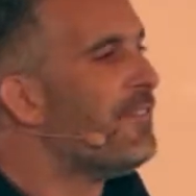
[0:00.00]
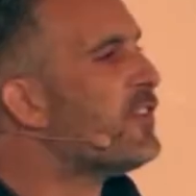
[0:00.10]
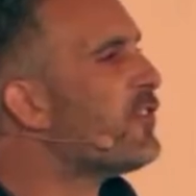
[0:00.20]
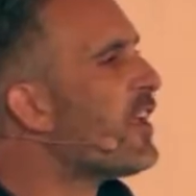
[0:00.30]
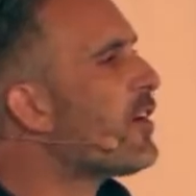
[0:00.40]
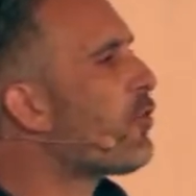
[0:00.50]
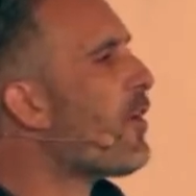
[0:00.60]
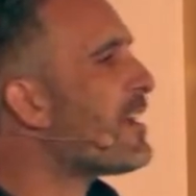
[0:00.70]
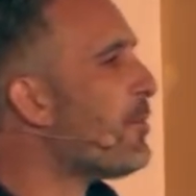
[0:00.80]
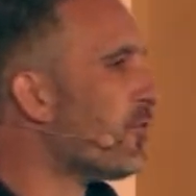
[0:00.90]
This is
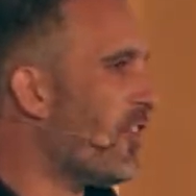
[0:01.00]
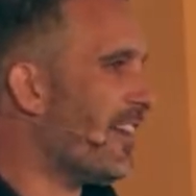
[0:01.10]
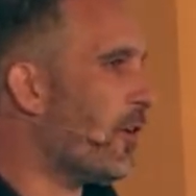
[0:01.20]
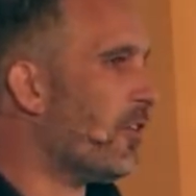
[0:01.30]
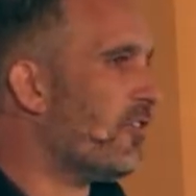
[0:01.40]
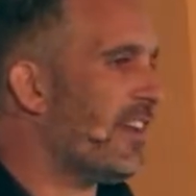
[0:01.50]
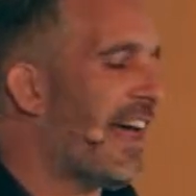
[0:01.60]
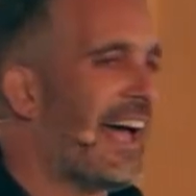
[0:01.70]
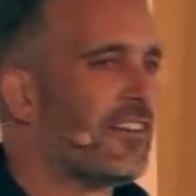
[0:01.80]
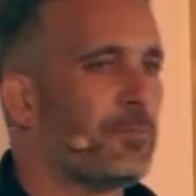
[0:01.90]
incredible technology
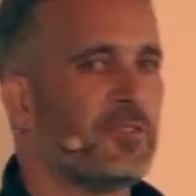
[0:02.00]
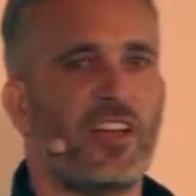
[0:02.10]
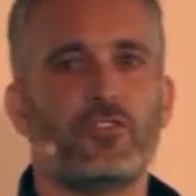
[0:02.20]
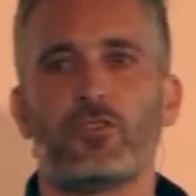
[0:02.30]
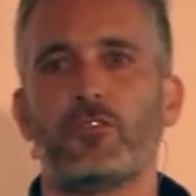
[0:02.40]
that has potential